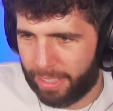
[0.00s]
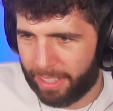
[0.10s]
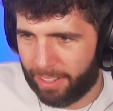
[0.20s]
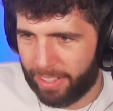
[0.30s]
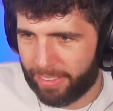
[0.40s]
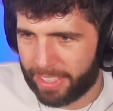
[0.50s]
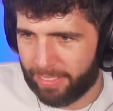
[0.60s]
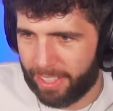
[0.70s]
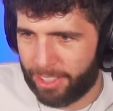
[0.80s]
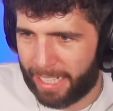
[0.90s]
I can't read the rest
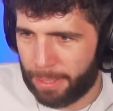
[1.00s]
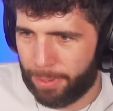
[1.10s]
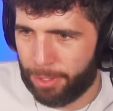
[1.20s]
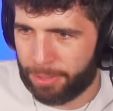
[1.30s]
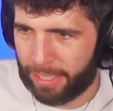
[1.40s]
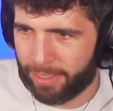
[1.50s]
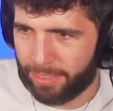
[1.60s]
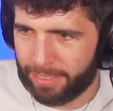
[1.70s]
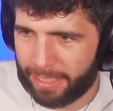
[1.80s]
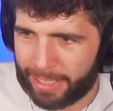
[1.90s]
of it. Jack's epic YouTube
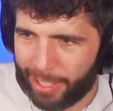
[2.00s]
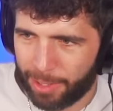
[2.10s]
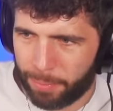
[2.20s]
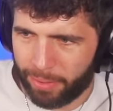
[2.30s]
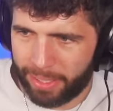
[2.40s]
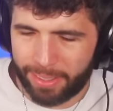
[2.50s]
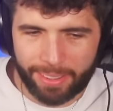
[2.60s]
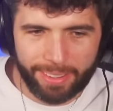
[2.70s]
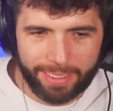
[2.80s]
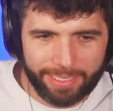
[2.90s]
channel and Turd Boy.
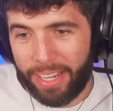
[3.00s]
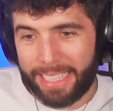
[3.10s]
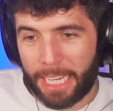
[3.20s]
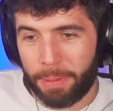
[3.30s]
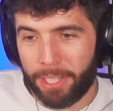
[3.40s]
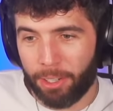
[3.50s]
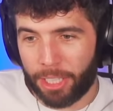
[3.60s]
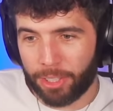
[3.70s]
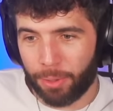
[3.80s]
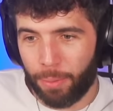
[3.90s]
Bro, his Espanol
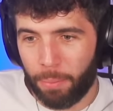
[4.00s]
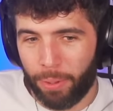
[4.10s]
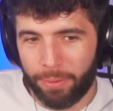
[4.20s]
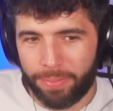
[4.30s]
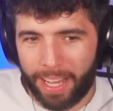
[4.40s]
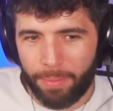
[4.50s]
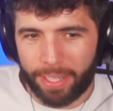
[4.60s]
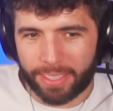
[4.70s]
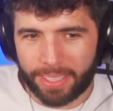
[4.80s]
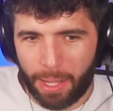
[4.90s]
channel's got 1.5
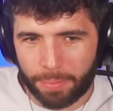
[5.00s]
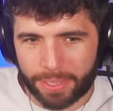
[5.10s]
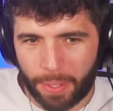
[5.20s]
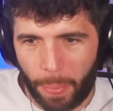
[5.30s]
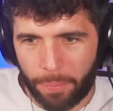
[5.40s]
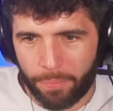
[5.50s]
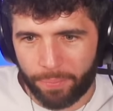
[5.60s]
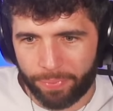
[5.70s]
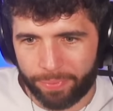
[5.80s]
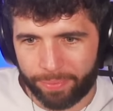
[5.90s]
million subs. In the middle
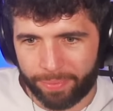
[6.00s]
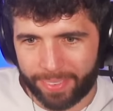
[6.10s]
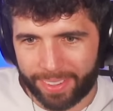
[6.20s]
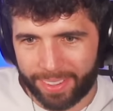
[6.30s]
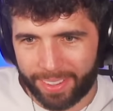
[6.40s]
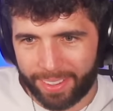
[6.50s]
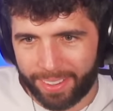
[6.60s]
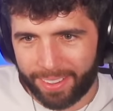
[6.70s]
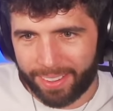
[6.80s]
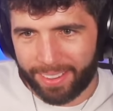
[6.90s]
of the 2000s.
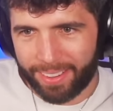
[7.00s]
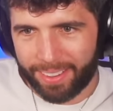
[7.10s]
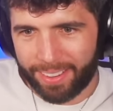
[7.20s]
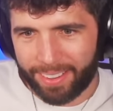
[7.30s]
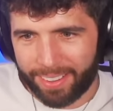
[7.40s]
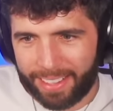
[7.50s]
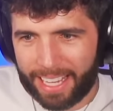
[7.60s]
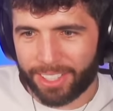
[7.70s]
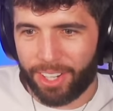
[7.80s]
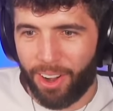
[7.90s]

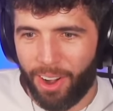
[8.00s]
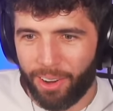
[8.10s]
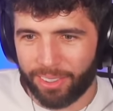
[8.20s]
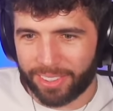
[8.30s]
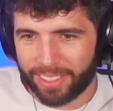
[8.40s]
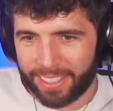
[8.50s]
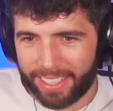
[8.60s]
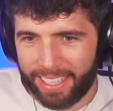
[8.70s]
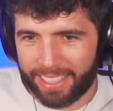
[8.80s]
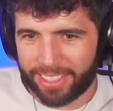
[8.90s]
That's cold.
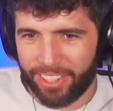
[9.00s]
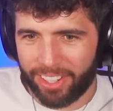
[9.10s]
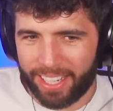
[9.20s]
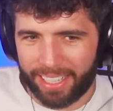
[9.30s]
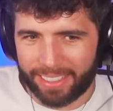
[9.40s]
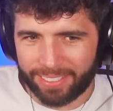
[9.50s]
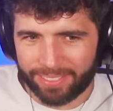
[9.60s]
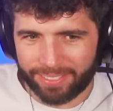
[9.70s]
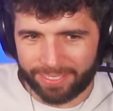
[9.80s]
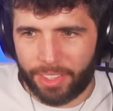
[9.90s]
It's cooking.
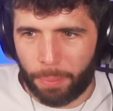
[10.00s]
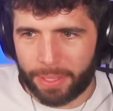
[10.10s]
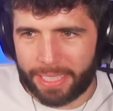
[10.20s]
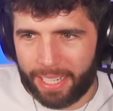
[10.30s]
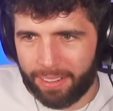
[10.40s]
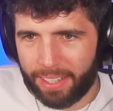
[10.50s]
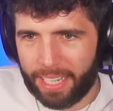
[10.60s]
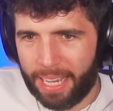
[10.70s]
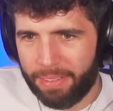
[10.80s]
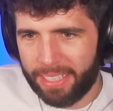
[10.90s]
Jobless
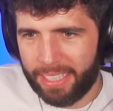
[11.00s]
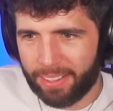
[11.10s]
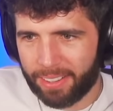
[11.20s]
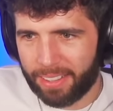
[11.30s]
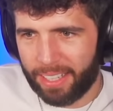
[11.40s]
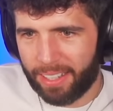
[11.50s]
Garrett. Yeah, how many has he got?